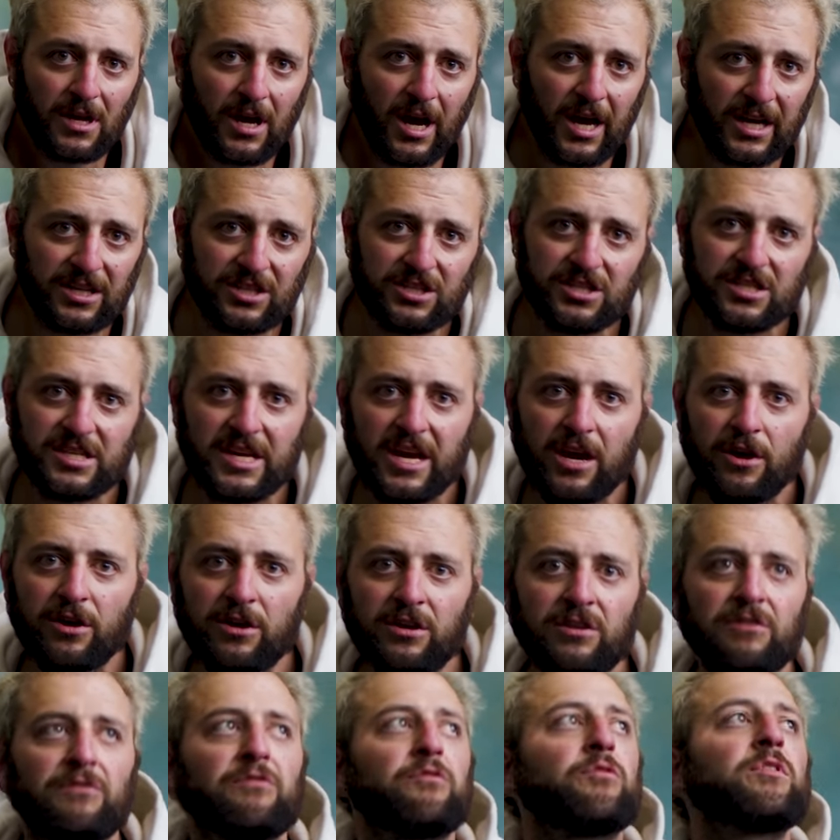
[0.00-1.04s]
I just
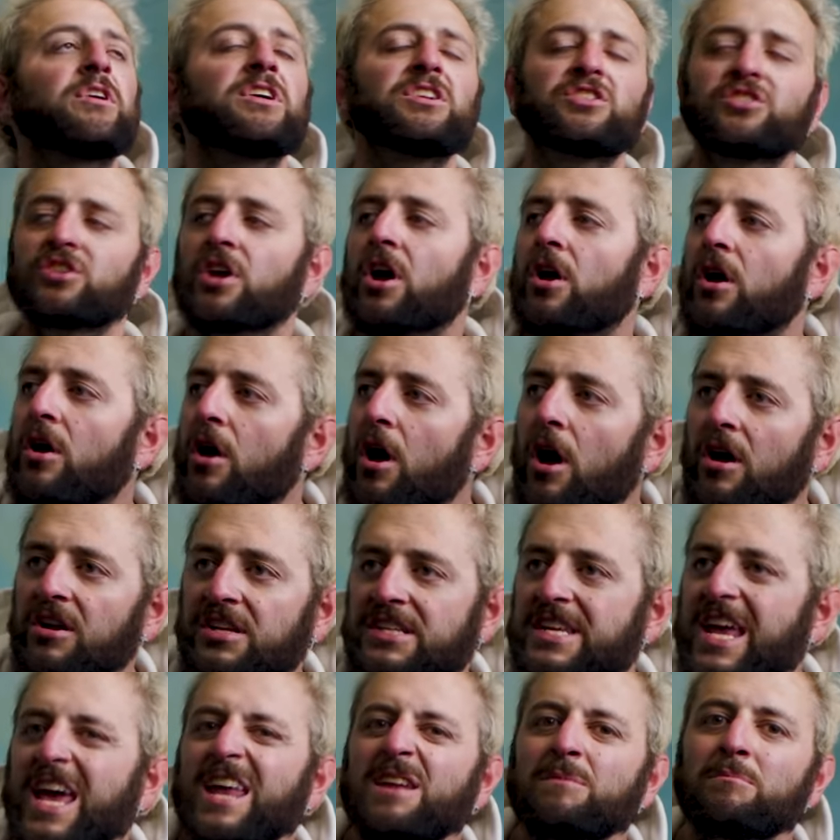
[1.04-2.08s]
carried a fridge
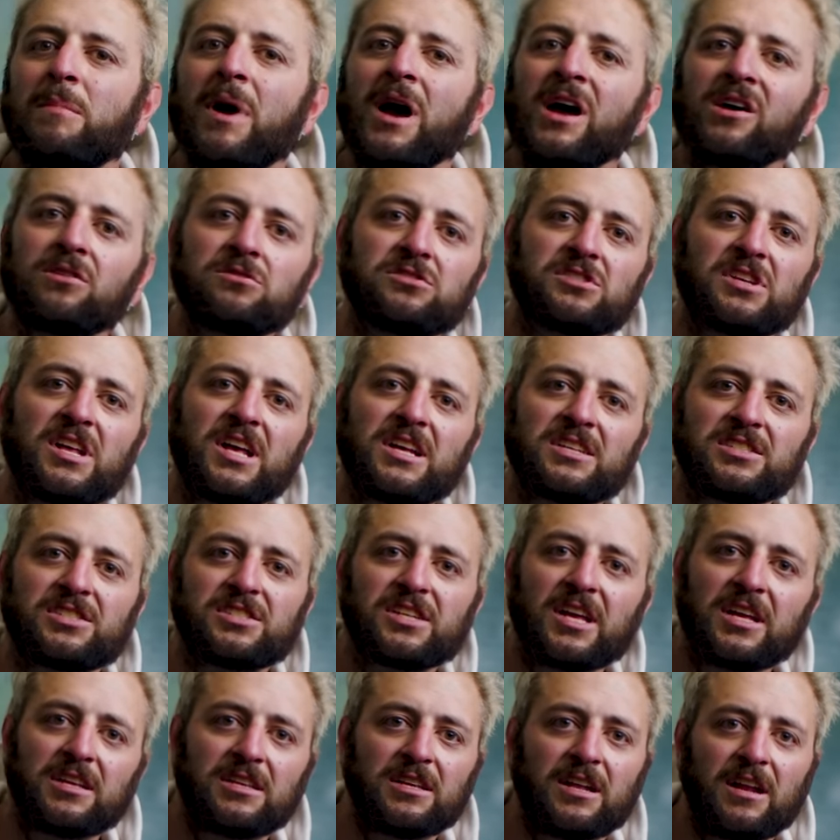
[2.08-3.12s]
10 miles last
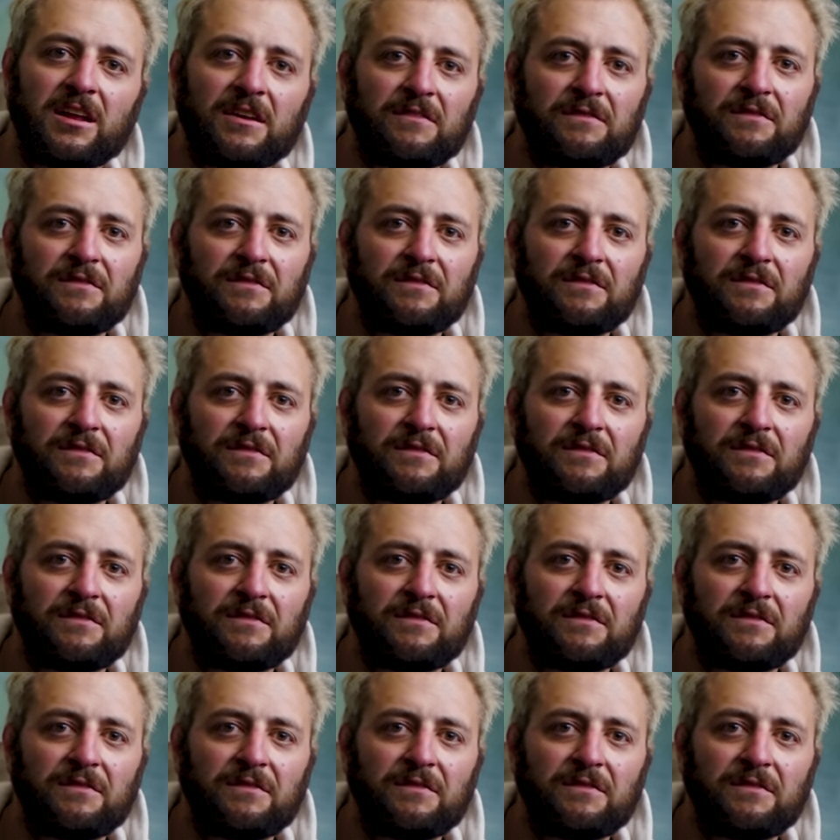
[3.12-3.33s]
night that I